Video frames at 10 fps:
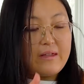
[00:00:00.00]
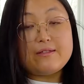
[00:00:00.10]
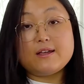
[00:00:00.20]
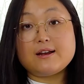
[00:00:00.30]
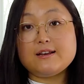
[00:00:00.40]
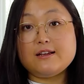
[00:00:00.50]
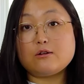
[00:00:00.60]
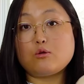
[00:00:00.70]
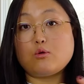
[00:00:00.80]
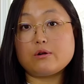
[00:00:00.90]
And then I need a
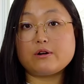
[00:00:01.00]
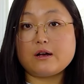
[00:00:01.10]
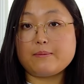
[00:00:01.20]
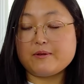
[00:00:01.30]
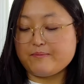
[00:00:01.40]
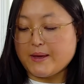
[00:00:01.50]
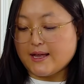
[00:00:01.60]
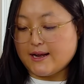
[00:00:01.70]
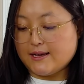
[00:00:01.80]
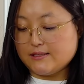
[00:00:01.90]
1/4 cup of
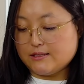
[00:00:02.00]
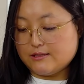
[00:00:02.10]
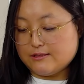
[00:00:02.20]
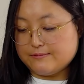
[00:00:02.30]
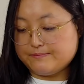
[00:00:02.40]
mayonnaise.